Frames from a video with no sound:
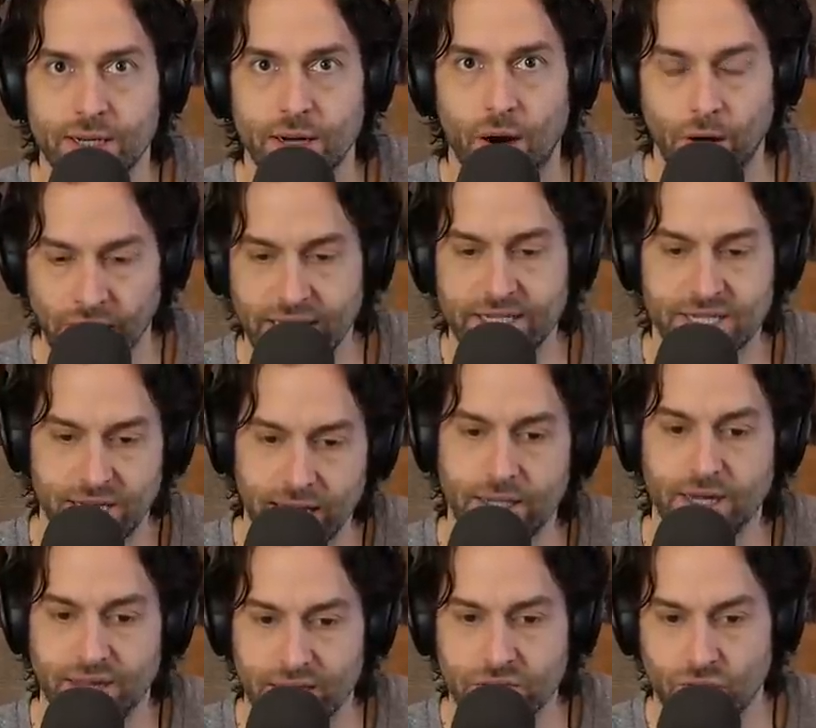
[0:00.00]
are listening
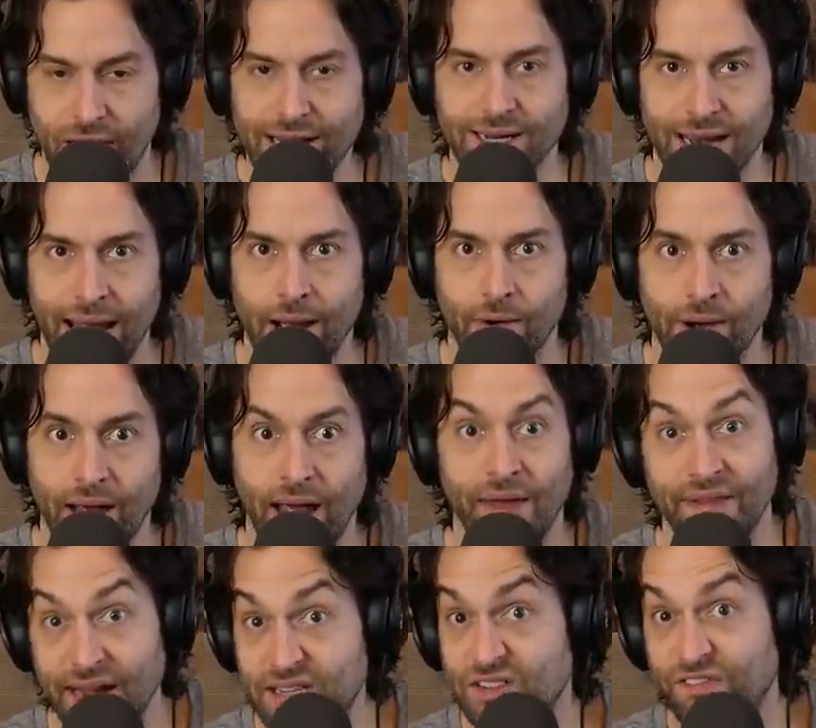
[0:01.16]
to this right now,
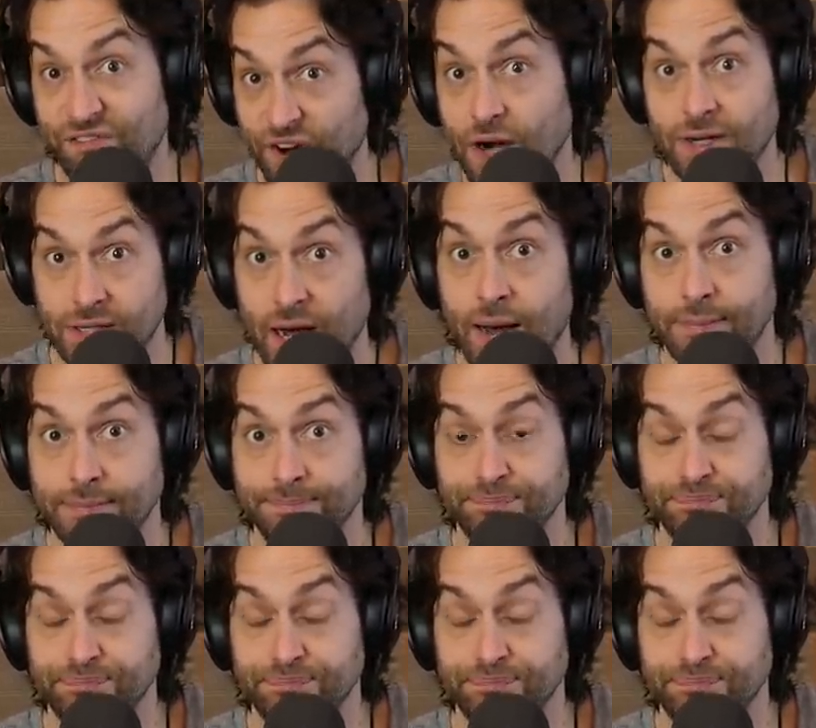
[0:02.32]
and that's fucked up.